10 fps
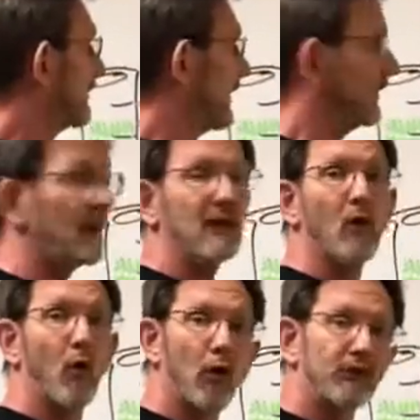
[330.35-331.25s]
Can I take an
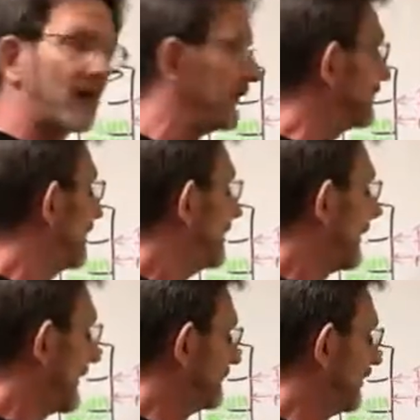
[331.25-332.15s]
oral test?
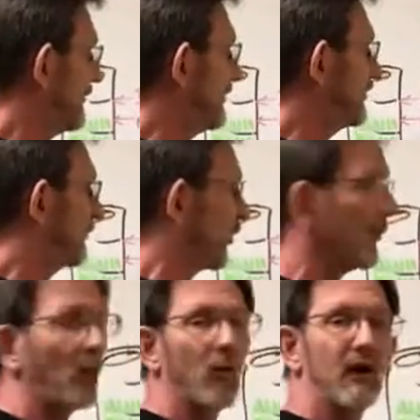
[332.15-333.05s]
I've done these verbal,